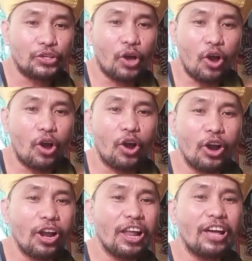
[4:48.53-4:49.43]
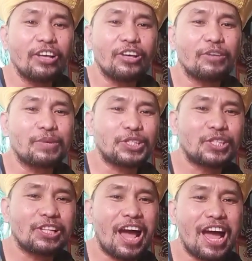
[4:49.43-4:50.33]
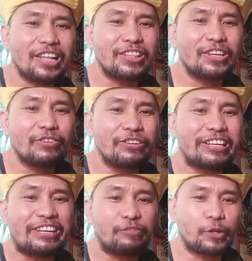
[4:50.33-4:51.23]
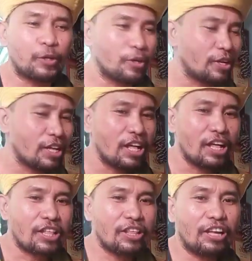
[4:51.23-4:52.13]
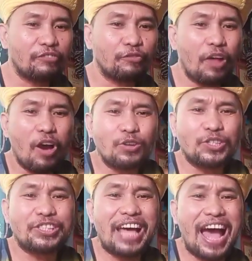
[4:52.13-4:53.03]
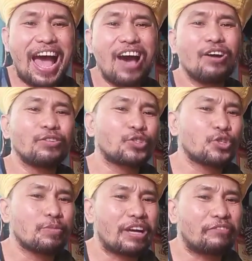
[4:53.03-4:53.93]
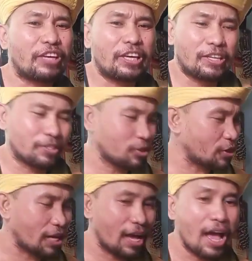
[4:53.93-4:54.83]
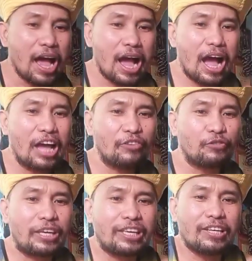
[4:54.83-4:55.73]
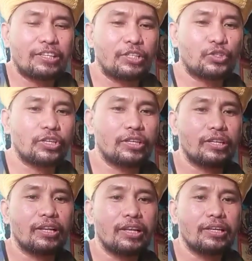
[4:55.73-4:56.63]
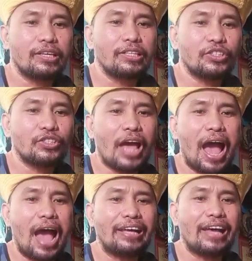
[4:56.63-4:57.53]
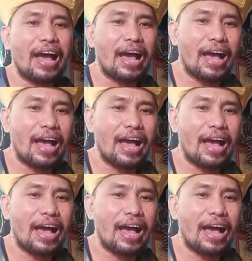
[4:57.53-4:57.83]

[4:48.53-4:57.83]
Your love is like the river that flows down to my veins. I feel the chill inside.